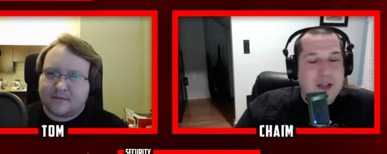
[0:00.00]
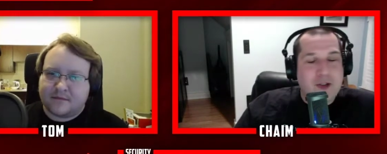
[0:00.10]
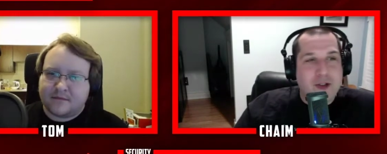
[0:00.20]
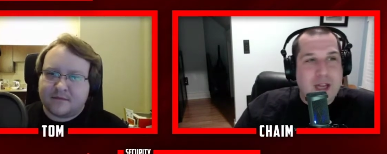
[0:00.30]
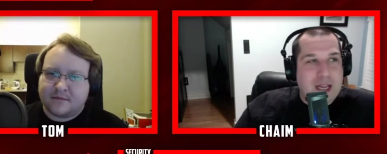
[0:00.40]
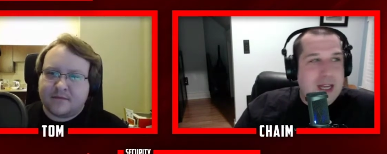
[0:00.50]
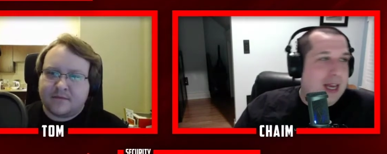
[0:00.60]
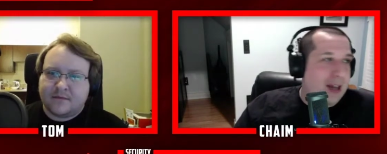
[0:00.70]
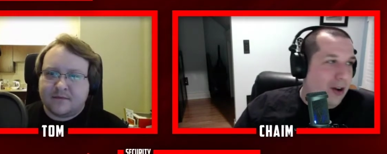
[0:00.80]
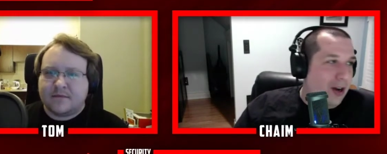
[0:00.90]
Speaker 1: so they can
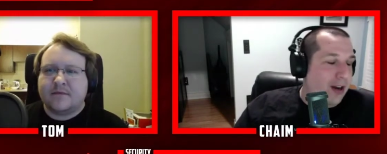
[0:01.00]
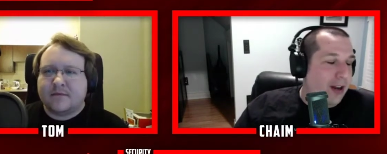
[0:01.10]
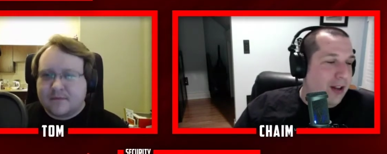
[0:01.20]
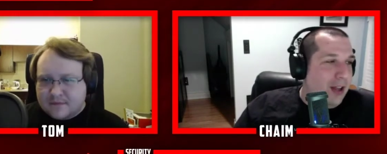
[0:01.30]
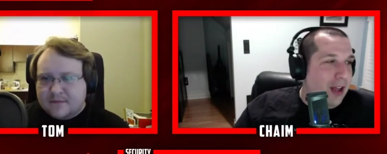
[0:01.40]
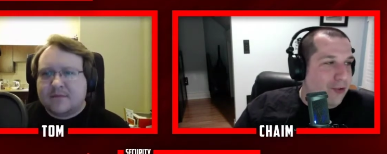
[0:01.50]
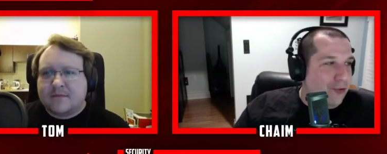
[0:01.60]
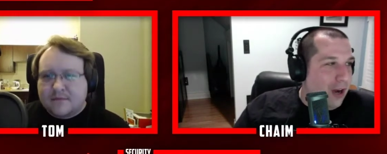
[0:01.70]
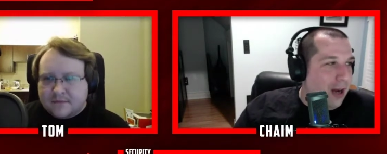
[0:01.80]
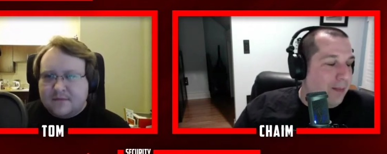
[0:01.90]
get on and, and
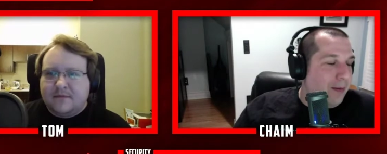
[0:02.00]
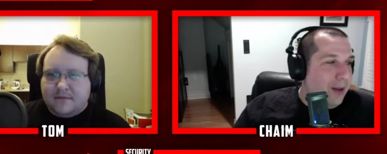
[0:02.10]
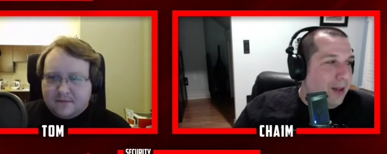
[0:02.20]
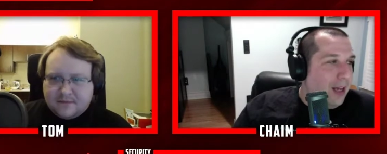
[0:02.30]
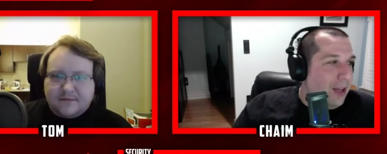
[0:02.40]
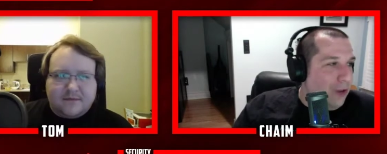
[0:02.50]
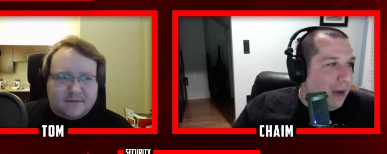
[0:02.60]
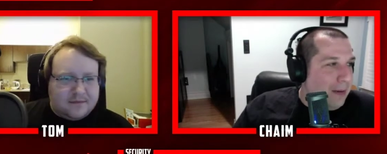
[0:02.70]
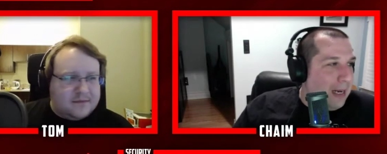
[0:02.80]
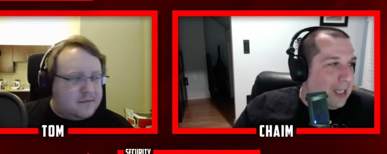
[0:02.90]
drop and drop
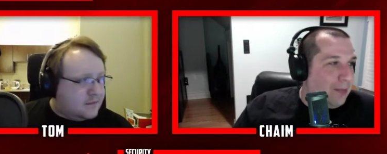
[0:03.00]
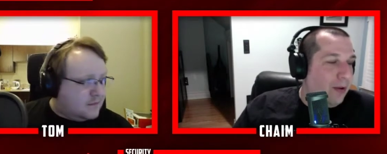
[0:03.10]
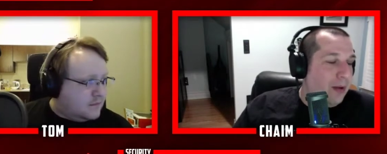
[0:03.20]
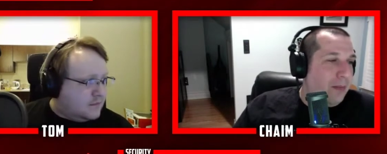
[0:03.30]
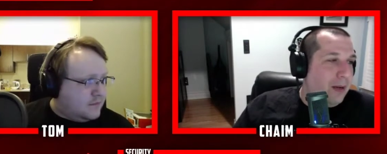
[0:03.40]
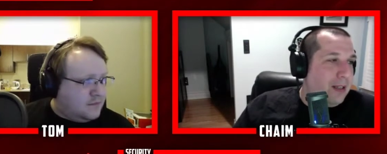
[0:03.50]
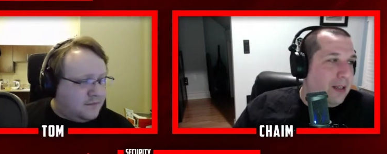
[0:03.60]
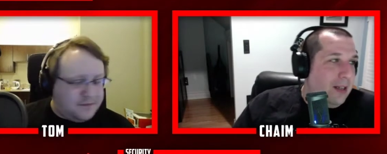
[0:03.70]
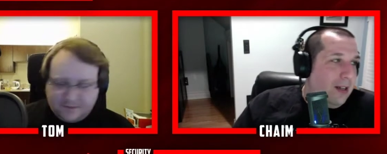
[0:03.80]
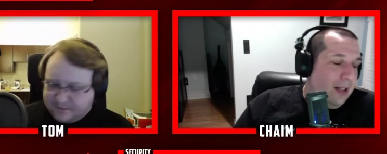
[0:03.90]
an exploit. But
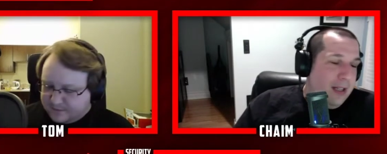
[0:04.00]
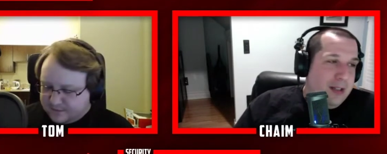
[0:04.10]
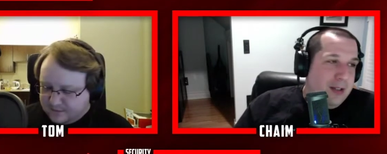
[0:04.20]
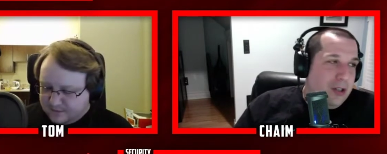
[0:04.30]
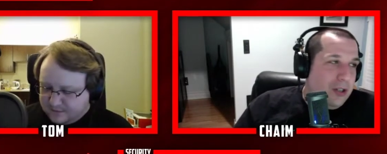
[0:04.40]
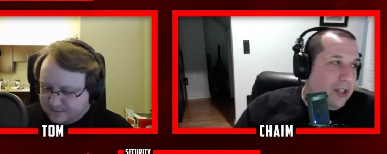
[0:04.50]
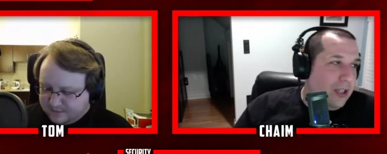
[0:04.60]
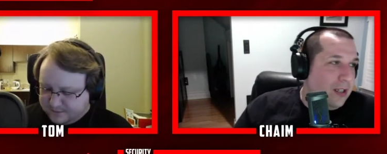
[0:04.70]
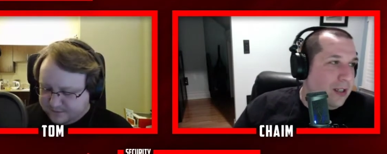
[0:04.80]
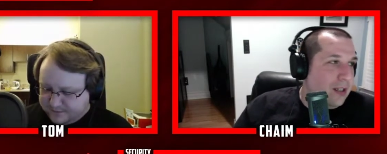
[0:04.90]
still, it's just
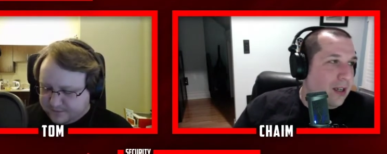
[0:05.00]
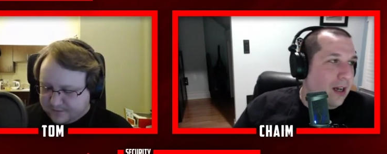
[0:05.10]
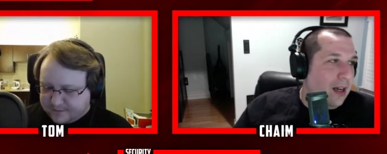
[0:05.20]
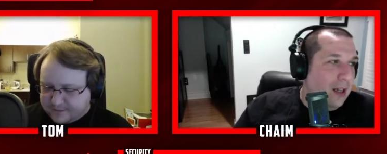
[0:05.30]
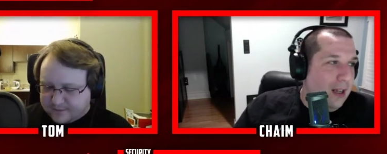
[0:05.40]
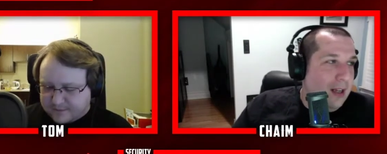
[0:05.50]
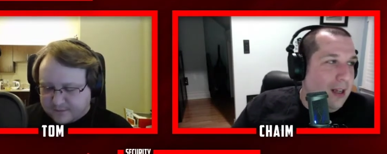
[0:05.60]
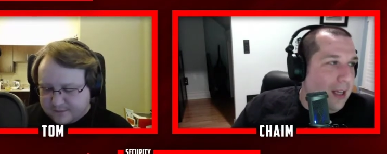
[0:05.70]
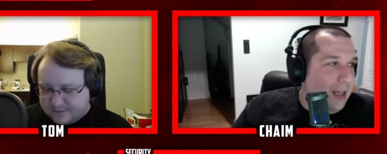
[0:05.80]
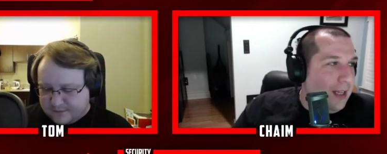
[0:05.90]
it's uh
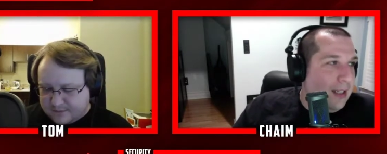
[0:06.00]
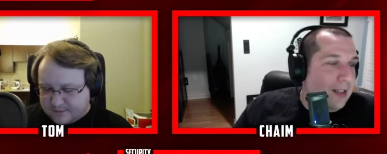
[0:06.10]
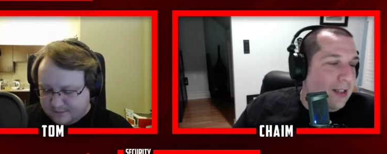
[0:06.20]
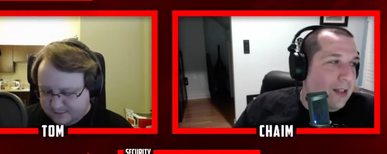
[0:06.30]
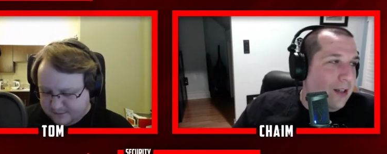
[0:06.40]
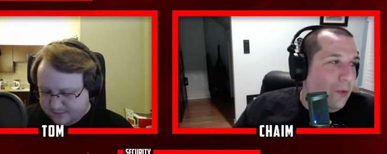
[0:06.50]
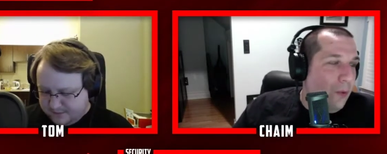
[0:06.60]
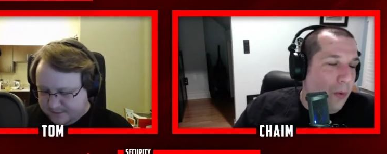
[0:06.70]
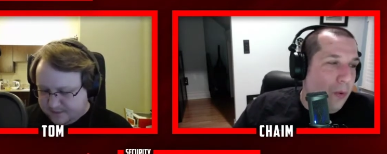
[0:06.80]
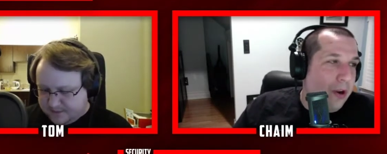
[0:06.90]
it's
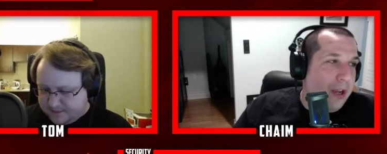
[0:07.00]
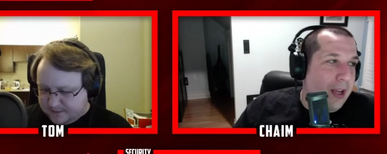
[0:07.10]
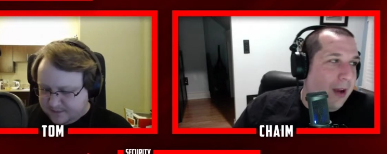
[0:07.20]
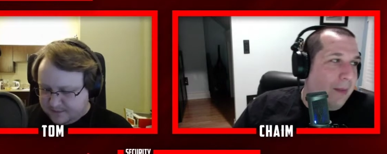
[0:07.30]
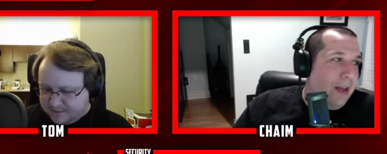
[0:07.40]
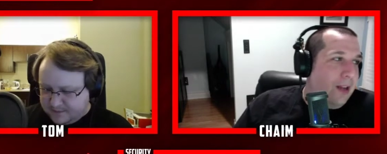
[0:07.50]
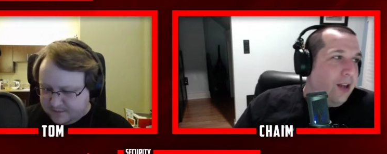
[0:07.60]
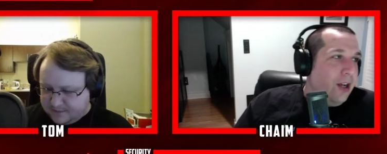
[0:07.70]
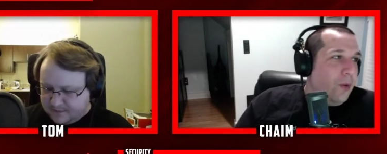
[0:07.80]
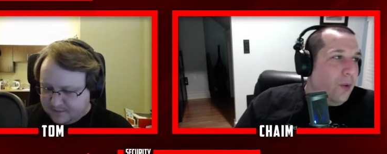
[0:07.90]
what we're he- I mean,
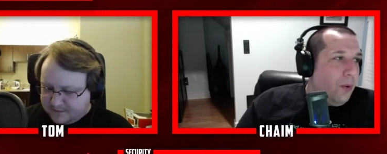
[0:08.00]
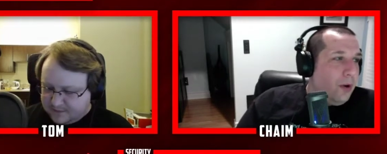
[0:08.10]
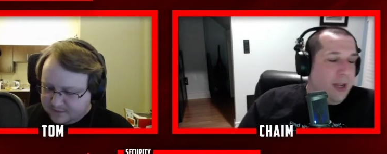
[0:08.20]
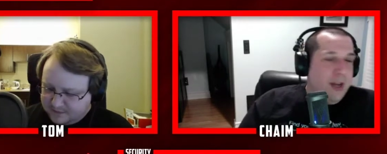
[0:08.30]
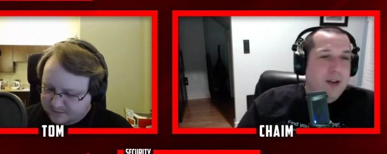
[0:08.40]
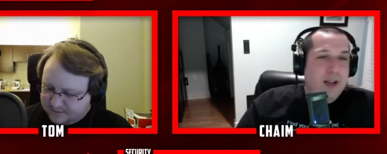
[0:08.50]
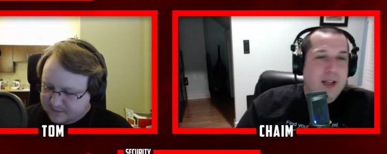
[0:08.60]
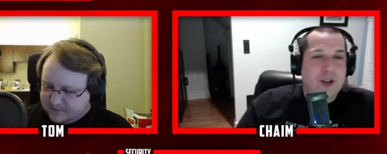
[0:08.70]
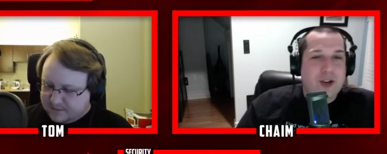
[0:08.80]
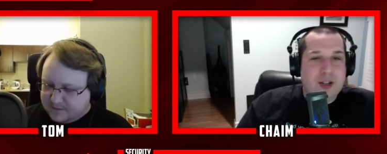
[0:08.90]
what we're hearing
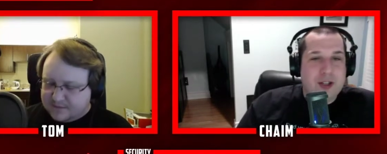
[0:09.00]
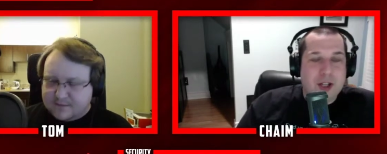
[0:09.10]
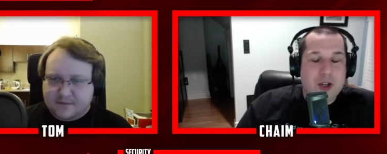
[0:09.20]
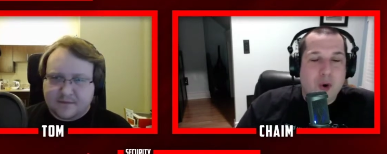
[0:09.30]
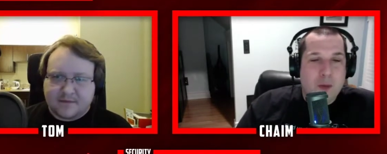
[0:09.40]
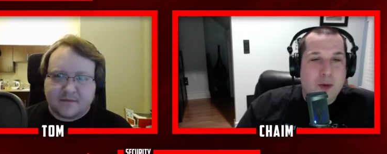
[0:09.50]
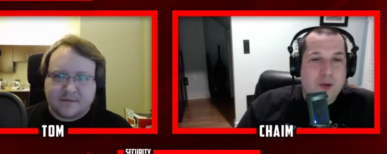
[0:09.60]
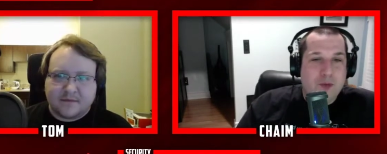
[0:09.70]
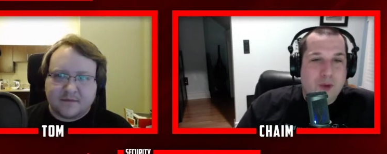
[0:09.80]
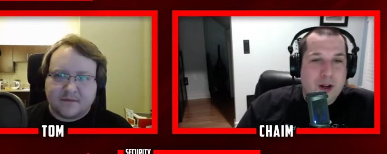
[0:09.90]
is just the
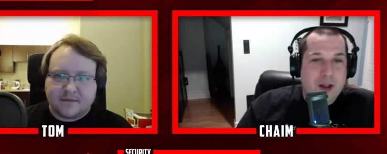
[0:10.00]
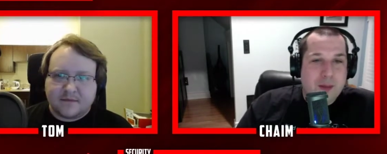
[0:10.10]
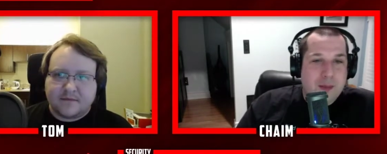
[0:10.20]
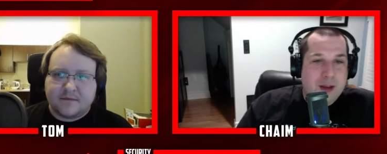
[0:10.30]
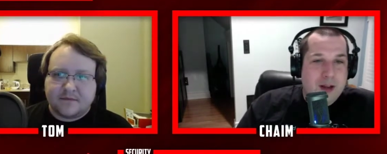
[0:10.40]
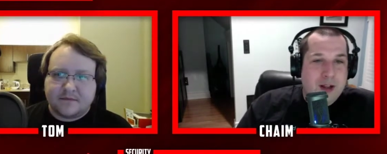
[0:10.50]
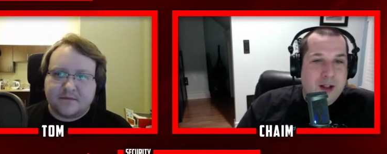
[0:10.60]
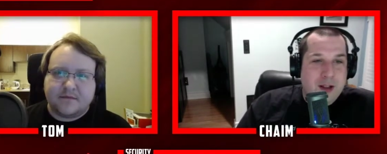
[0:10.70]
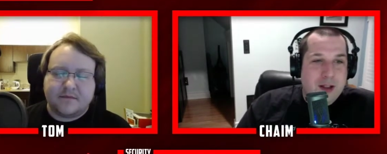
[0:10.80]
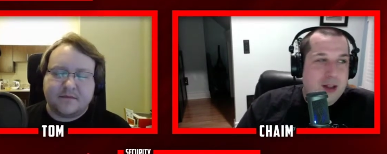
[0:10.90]
normal run of the mill